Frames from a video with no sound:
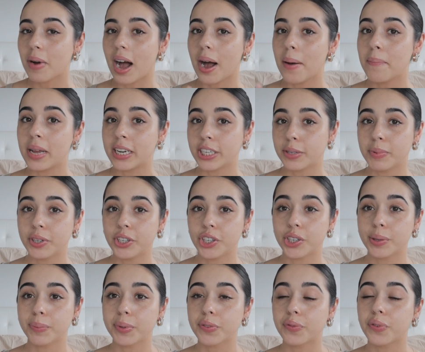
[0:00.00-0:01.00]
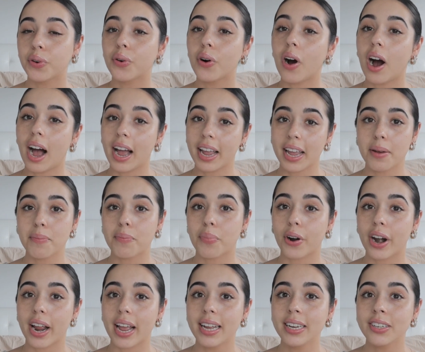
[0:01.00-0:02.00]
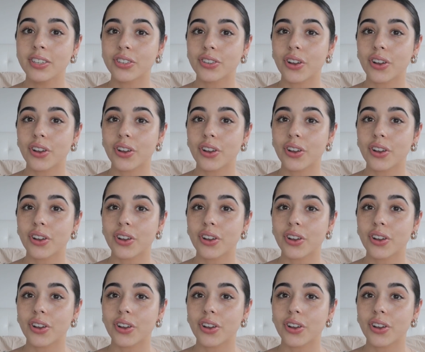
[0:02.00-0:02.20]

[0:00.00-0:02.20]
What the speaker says: are meant to be dupes for high-end brands.